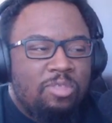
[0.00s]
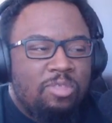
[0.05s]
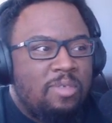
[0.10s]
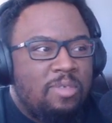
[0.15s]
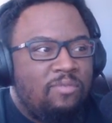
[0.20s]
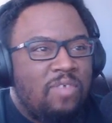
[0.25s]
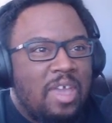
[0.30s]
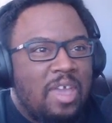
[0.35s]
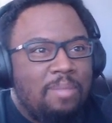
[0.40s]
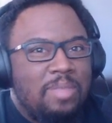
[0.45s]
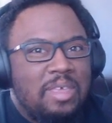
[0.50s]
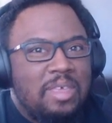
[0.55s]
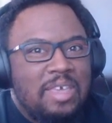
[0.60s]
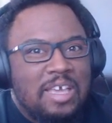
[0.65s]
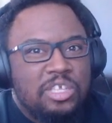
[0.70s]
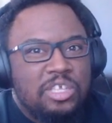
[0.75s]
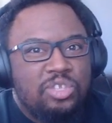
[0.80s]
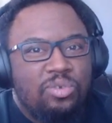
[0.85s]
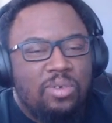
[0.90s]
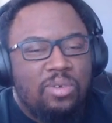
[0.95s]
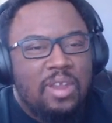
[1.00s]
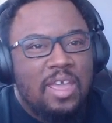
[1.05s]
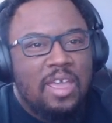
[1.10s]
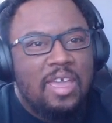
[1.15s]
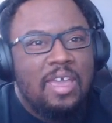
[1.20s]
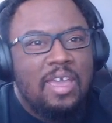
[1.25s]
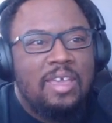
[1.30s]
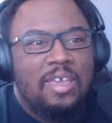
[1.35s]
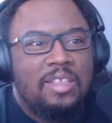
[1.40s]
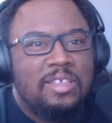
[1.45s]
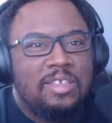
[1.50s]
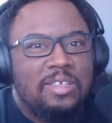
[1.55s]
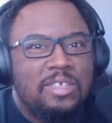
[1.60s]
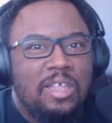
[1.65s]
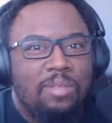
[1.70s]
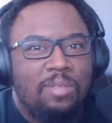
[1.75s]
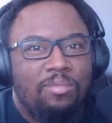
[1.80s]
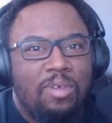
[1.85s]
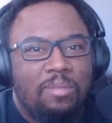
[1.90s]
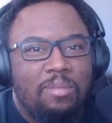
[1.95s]
with the family yesterday to
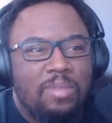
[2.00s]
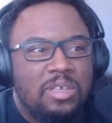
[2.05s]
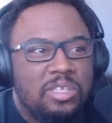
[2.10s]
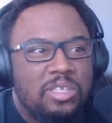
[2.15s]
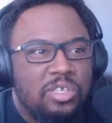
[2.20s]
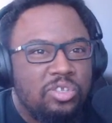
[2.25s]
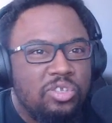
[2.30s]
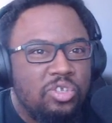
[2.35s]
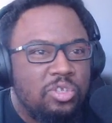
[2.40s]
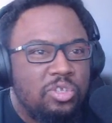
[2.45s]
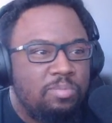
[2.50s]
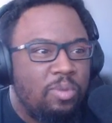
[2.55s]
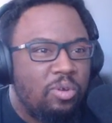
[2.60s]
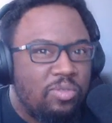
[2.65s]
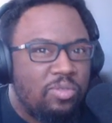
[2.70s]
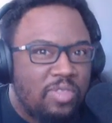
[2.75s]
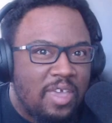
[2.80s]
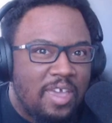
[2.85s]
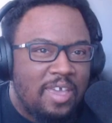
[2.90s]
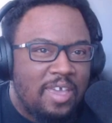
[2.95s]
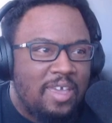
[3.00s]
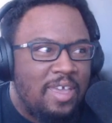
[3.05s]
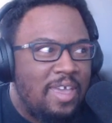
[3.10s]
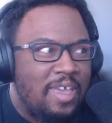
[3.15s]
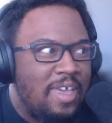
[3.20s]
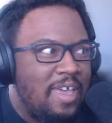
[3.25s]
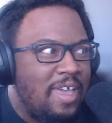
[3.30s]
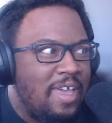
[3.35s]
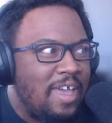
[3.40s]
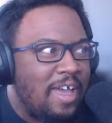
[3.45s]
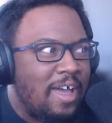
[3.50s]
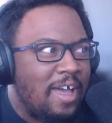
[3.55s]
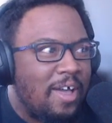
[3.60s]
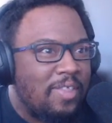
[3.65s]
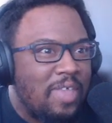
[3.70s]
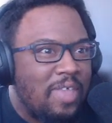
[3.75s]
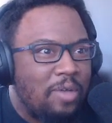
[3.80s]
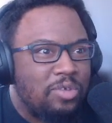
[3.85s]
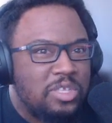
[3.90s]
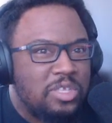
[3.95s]
celebrate my sister's birthday.
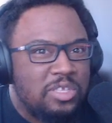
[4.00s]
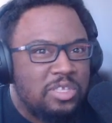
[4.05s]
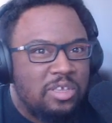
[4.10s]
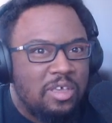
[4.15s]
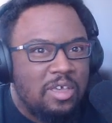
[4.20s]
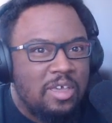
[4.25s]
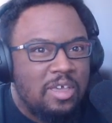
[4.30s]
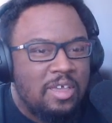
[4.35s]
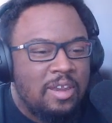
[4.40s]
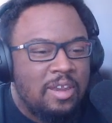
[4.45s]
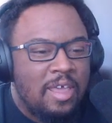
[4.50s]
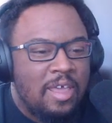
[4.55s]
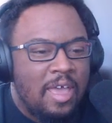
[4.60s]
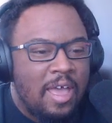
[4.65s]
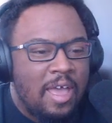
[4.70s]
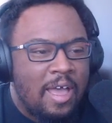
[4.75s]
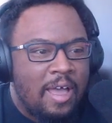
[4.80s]
Uh, that was good.